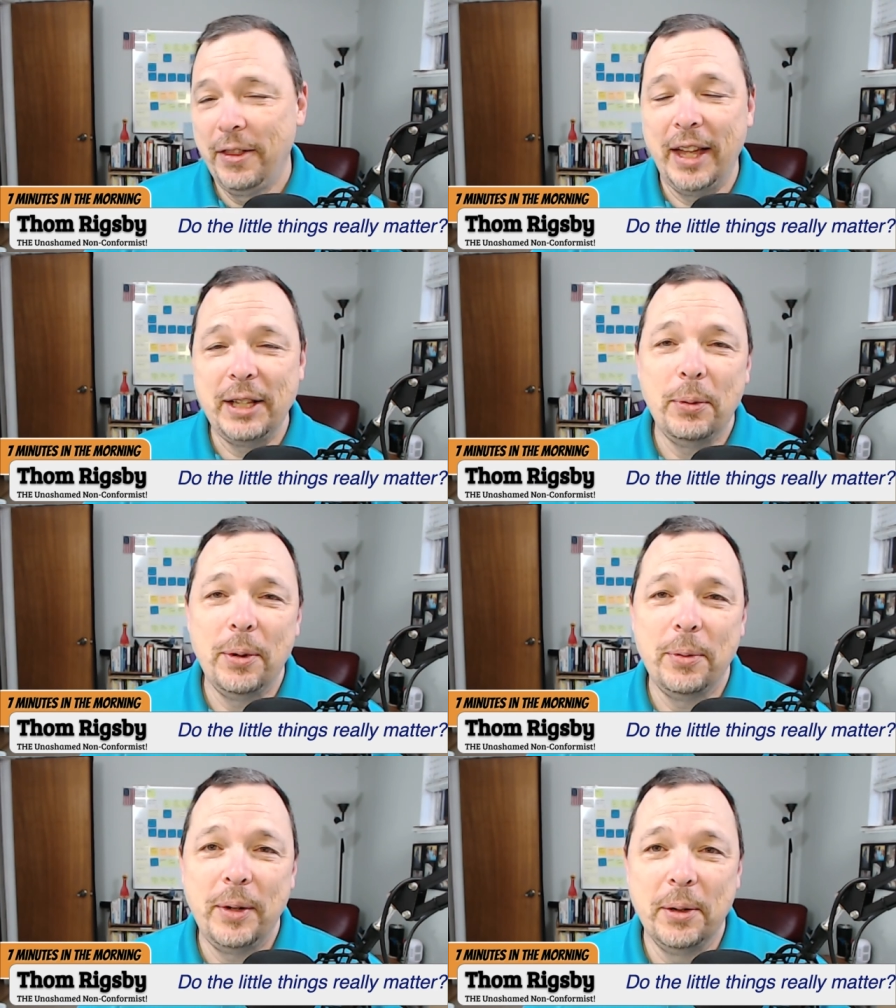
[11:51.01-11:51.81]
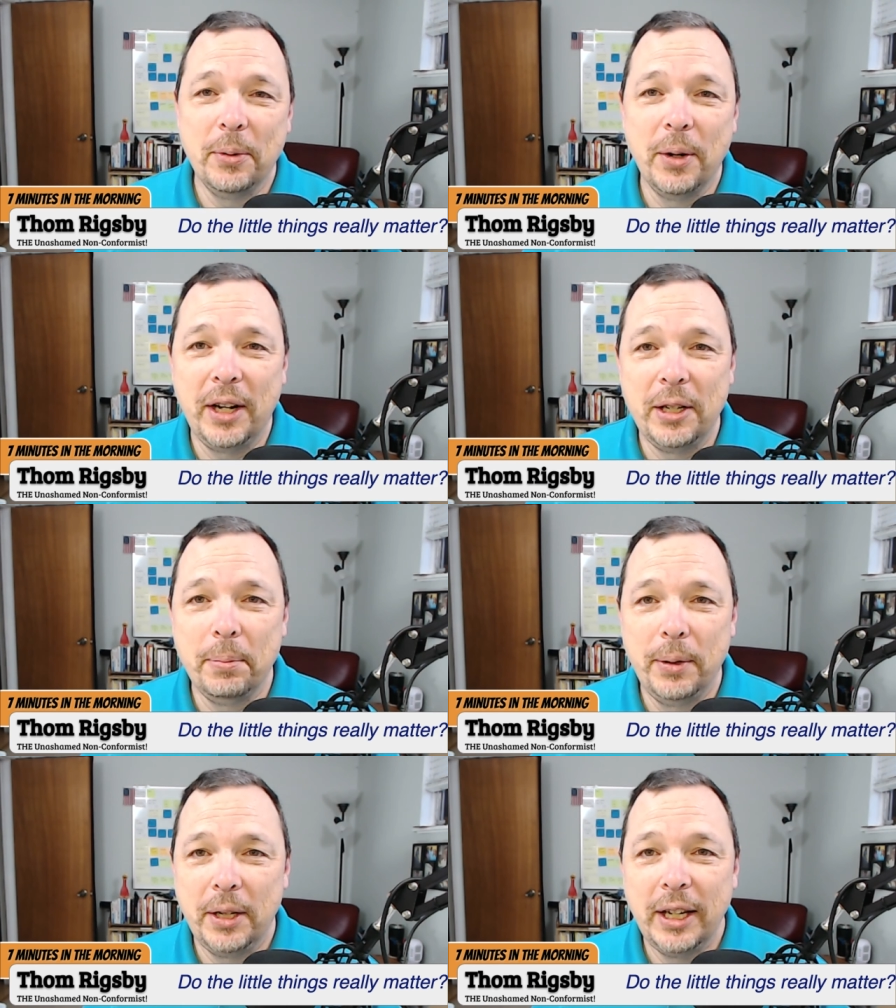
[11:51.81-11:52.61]
that's what we are working
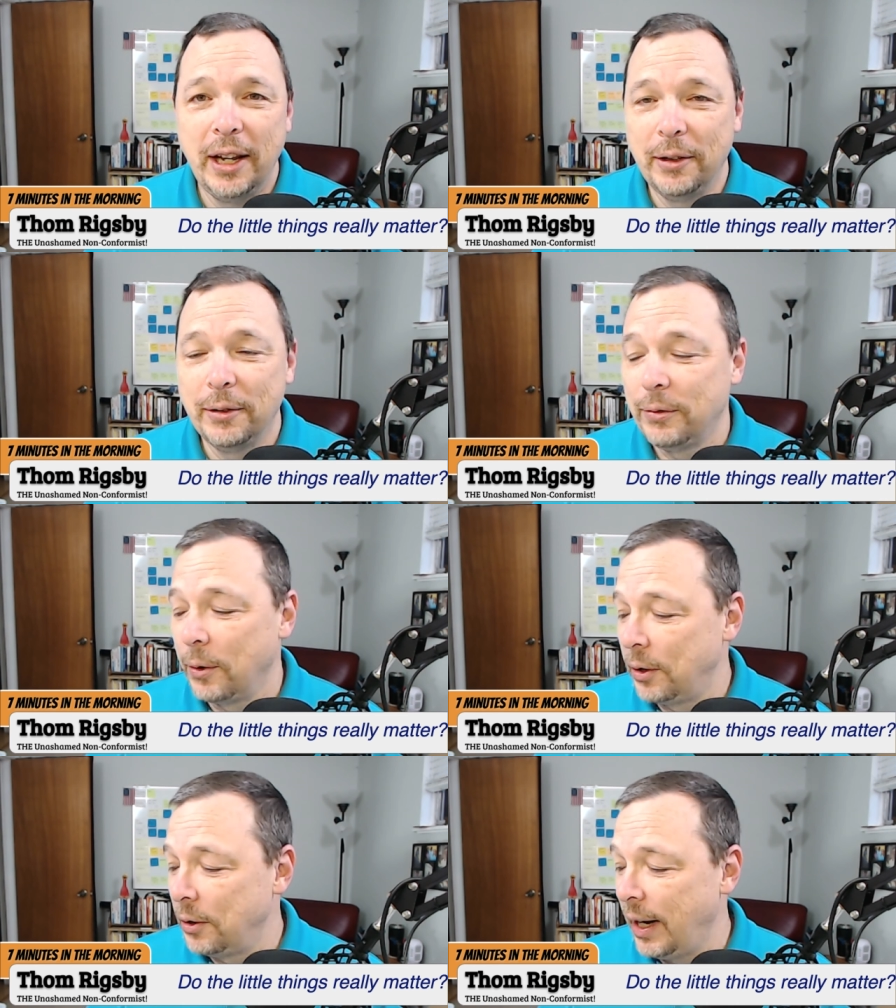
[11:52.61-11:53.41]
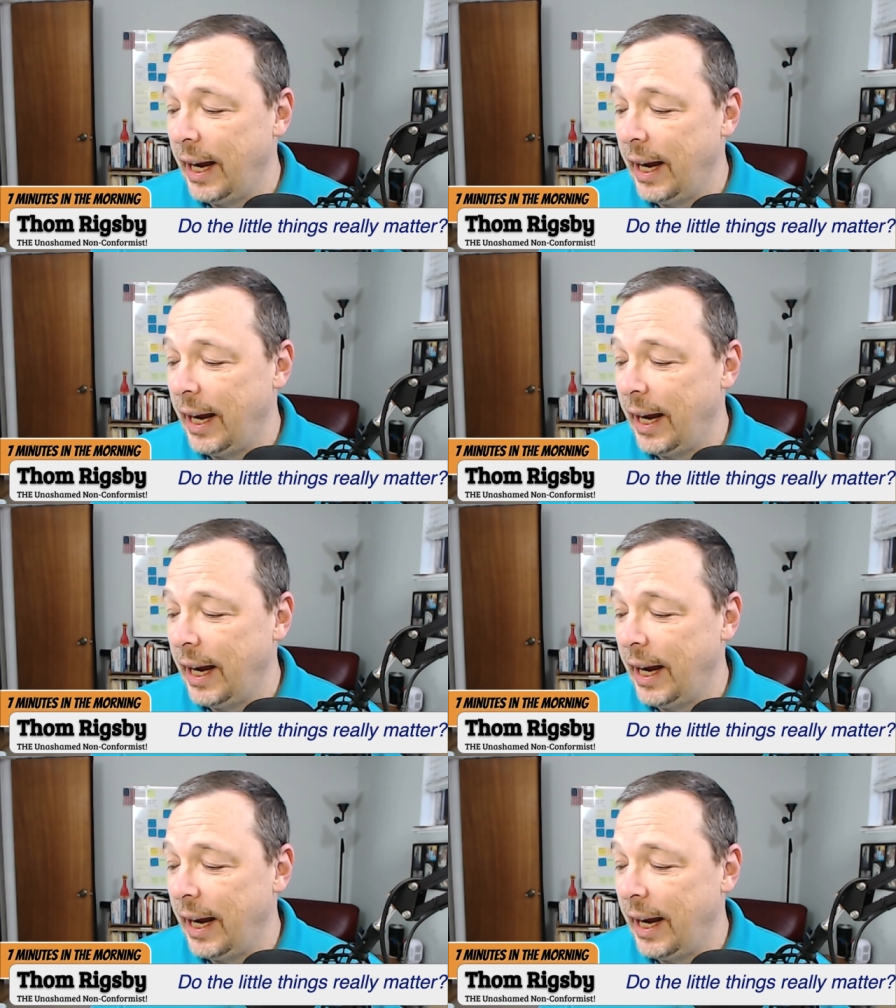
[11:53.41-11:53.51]
to put together for you.